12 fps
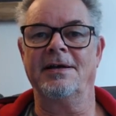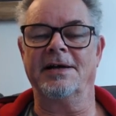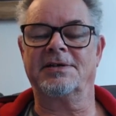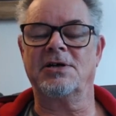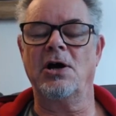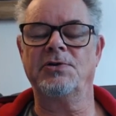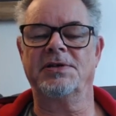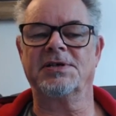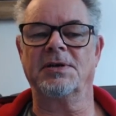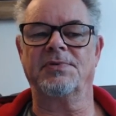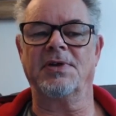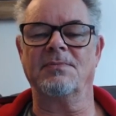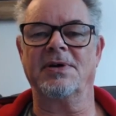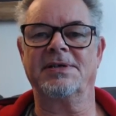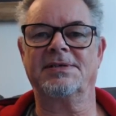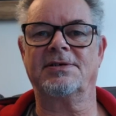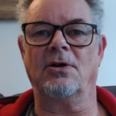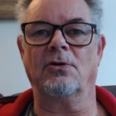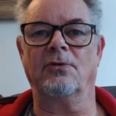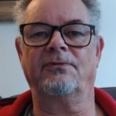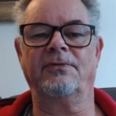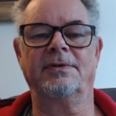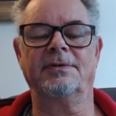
coded something myself,